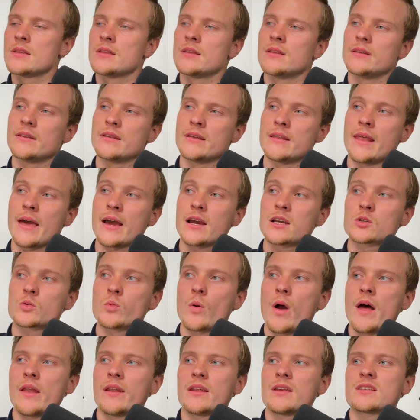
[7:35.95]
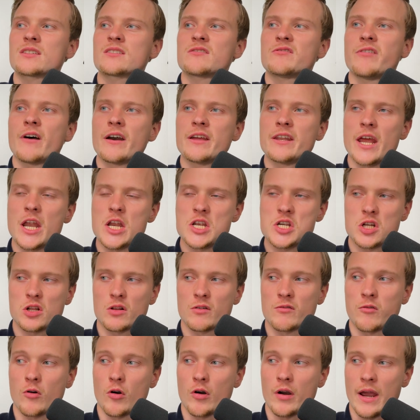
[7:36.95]
The next one is financial
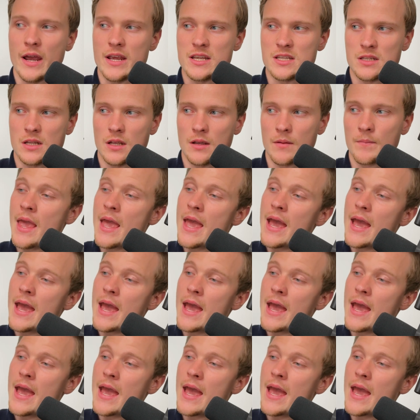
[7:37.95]
forecasting